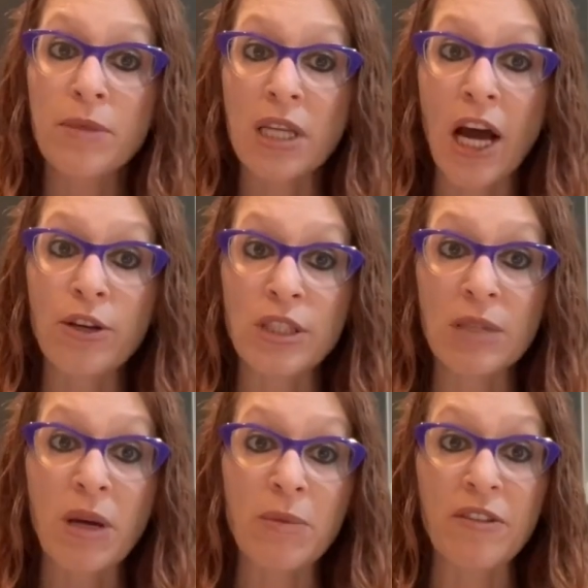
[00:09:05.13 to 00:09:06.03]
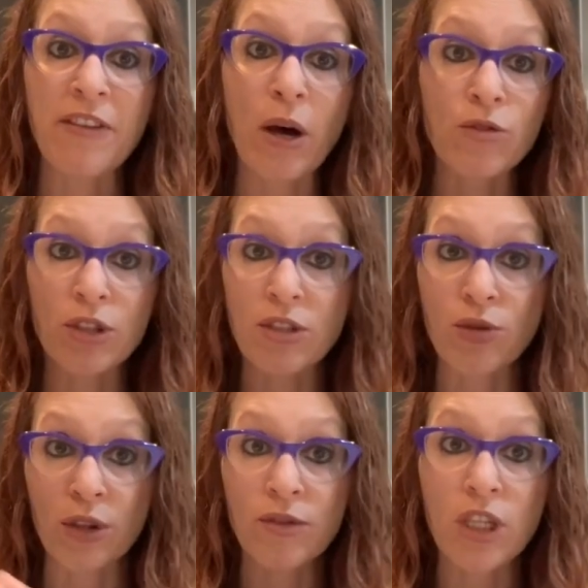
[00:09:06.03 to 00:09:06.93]
the IUD may be found just
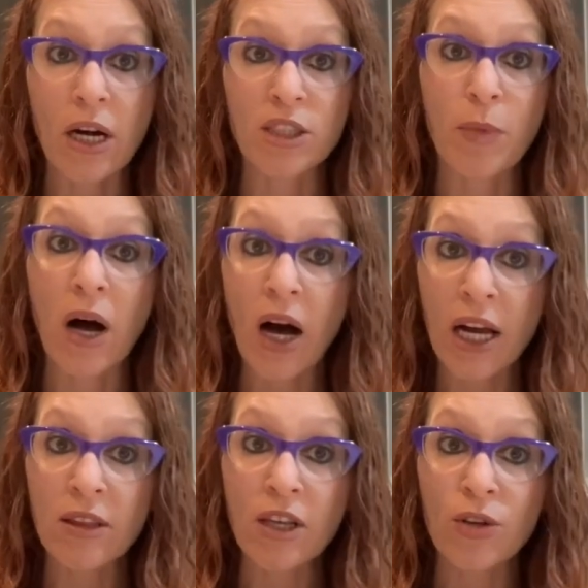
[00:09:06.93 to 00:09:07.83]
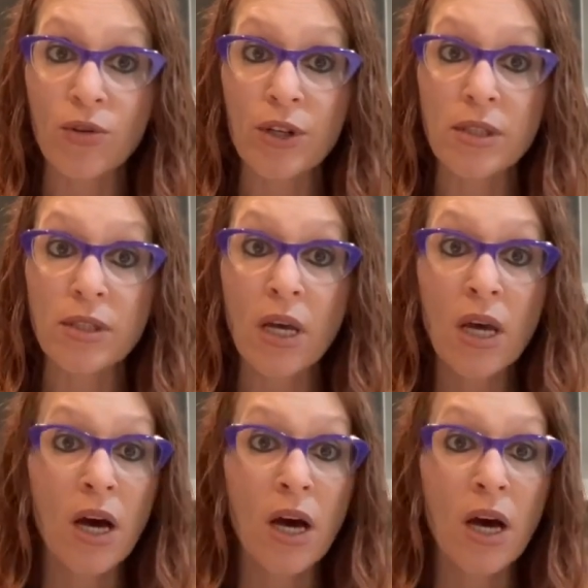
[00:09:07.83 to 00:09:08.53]
sort of tucked behind the uterus,